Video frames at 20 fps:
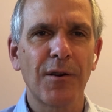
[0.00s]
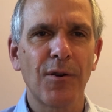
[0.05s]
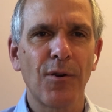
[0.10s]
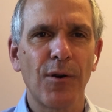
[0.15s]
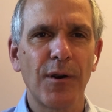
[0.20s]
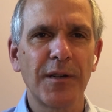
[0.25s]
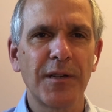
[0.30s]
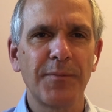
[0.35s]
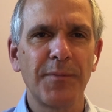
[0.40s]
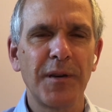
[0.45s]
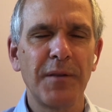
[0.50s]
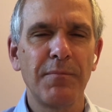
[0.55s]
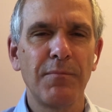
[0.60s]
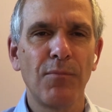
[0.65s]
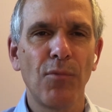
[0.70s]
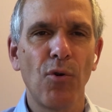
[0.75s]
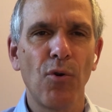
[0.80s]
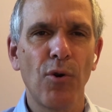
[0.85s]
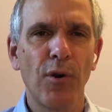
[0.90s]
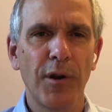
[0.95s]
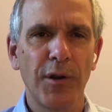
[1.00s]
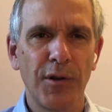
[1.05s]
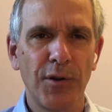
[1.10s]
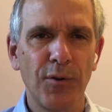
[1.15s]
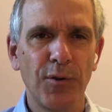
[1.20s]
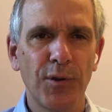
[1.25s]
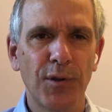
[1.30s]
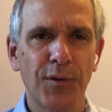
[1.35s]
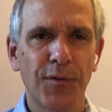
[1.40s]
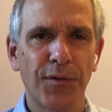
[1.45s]
going to be more
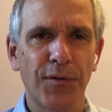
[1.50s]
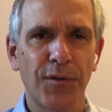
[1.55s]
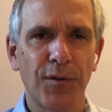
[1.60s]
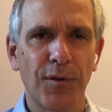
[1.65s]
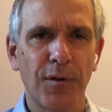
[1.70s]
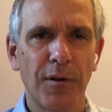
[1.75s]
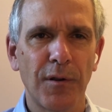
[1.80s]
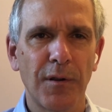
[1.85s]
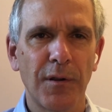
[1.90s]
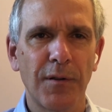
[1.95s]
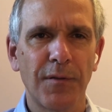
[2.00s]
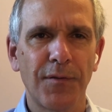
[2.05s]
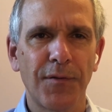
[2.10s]
useful